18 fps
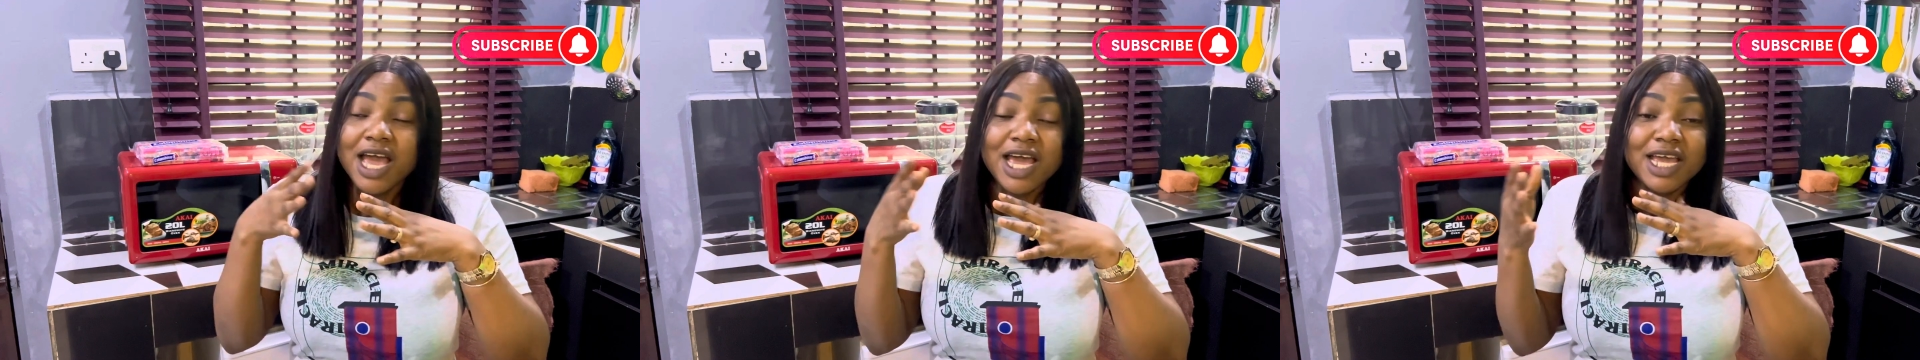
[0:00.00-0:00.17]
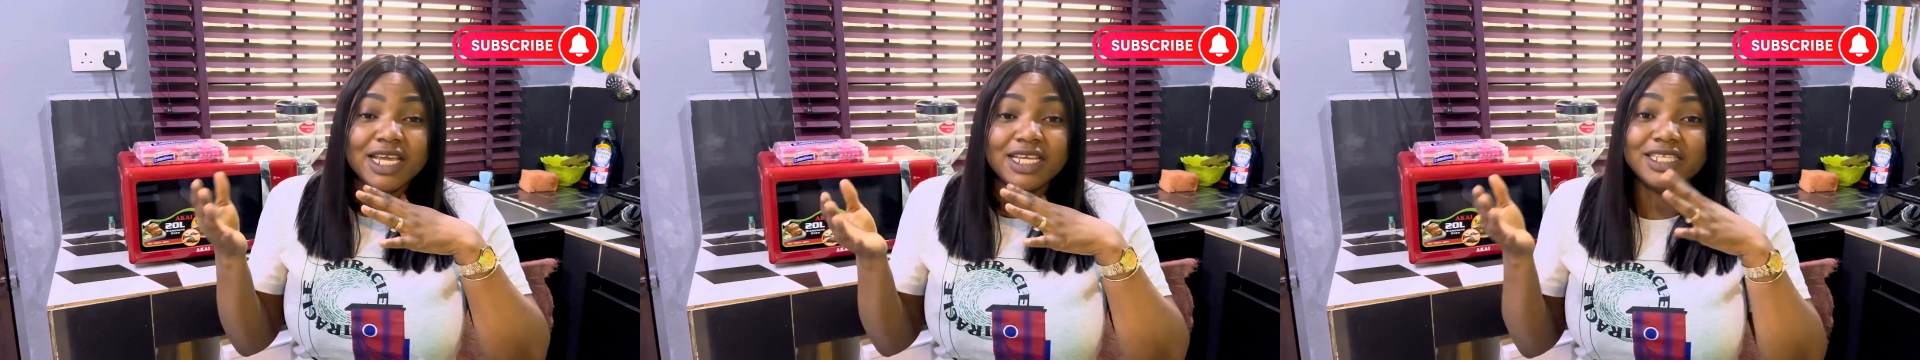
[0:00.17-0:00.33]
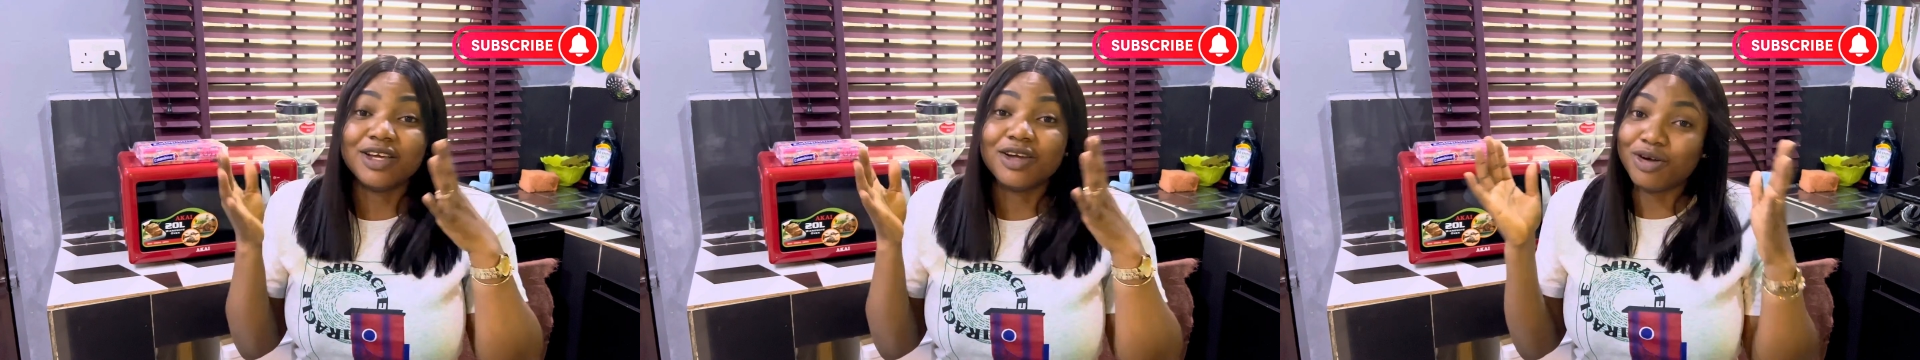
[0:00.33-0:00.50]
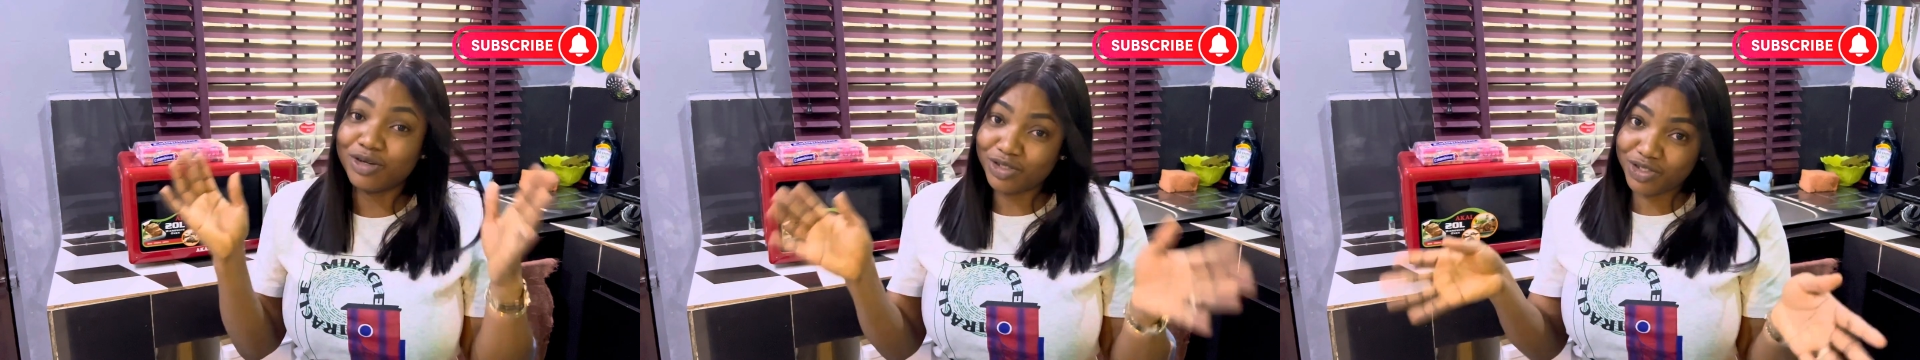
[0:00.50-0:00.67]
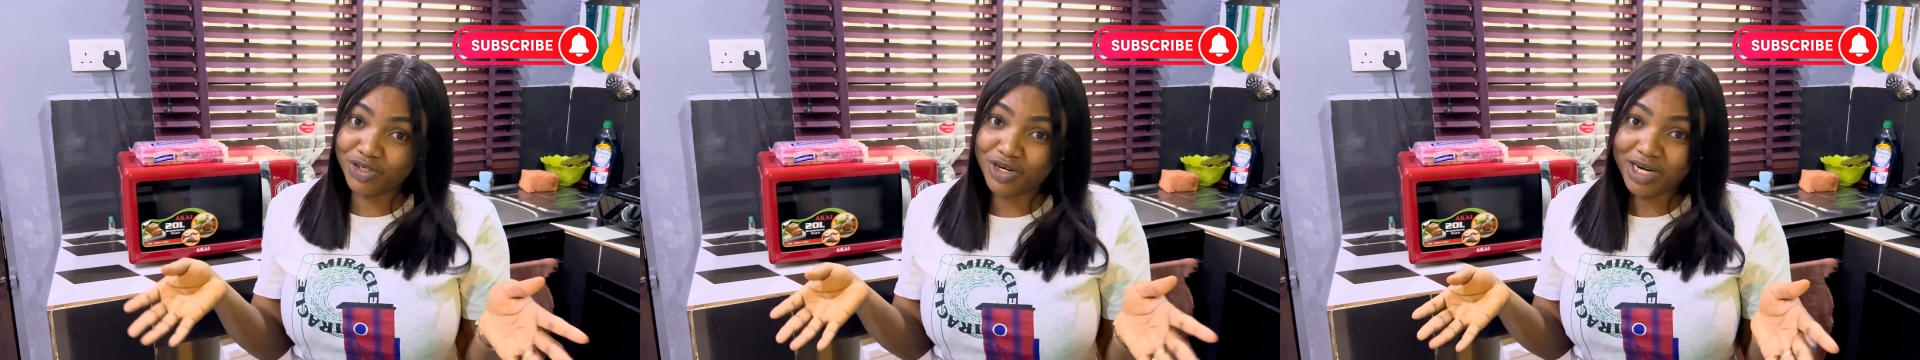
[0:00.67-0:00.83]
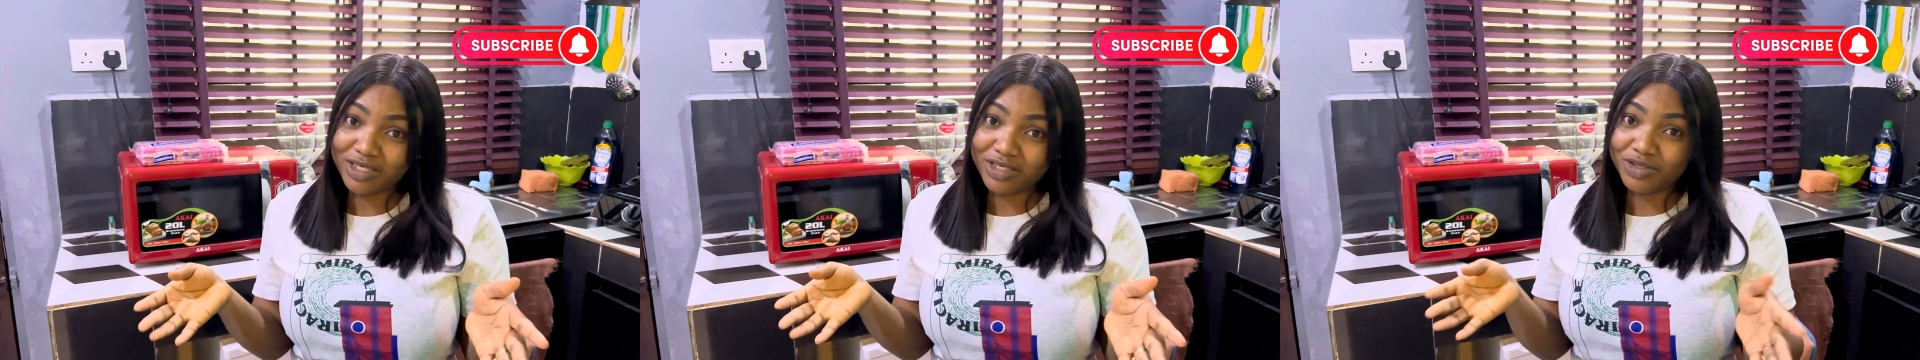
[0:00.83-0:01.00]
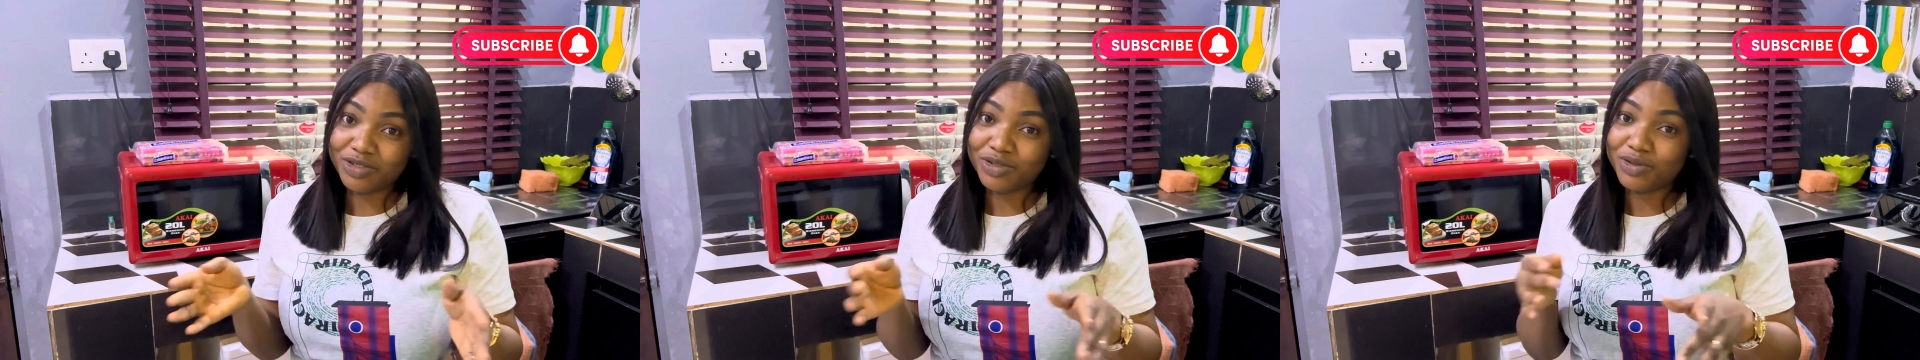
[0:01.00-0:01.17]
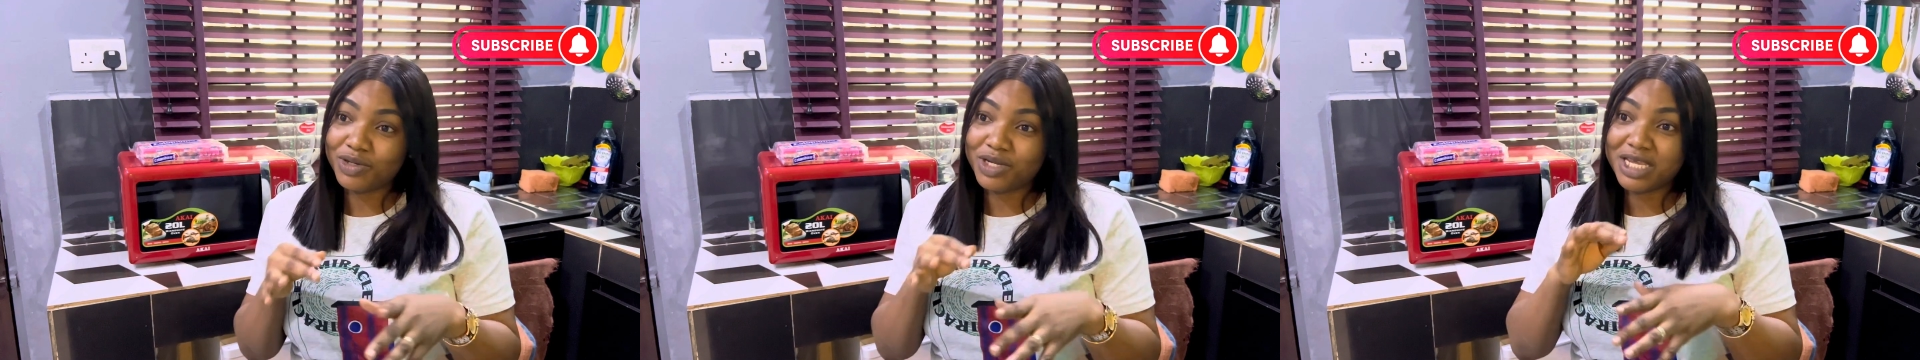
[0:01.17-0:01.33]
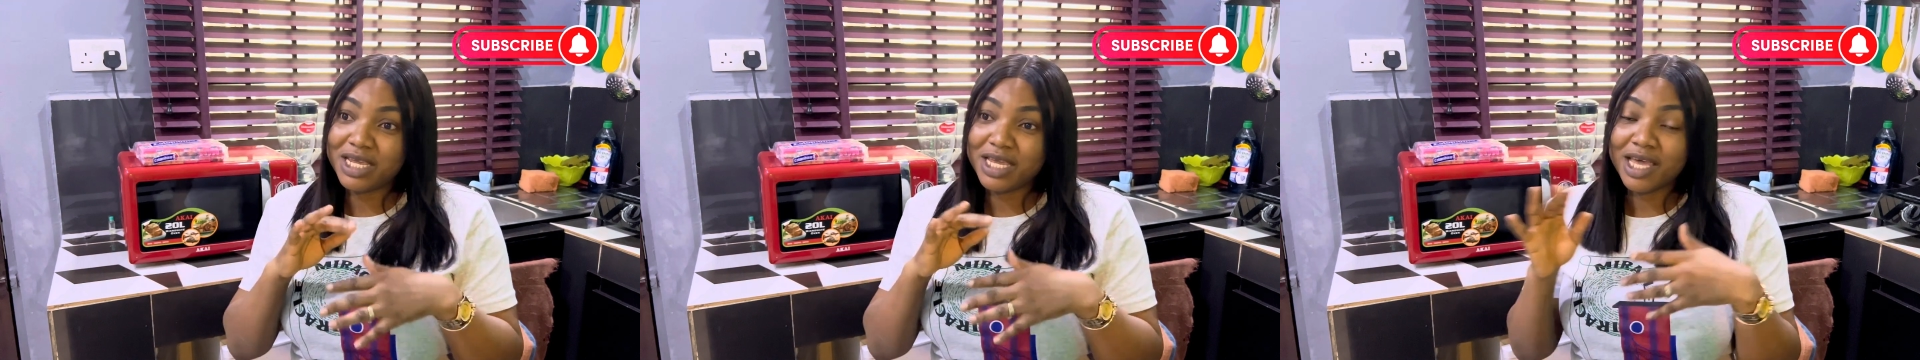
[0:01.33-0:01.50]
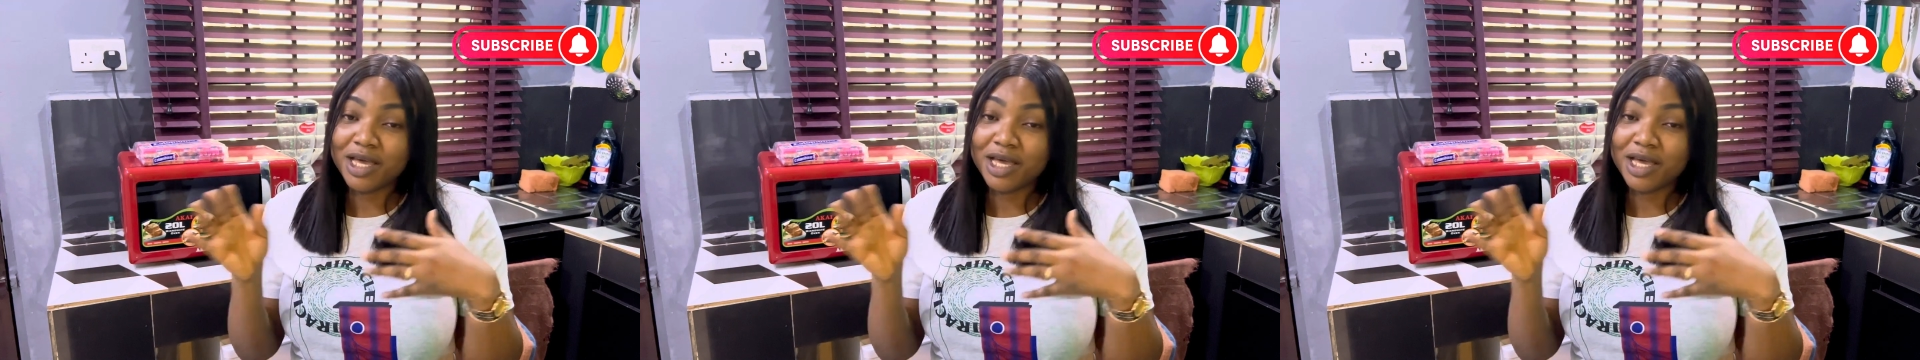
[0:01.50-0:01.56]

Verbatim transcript: he's a contractor so he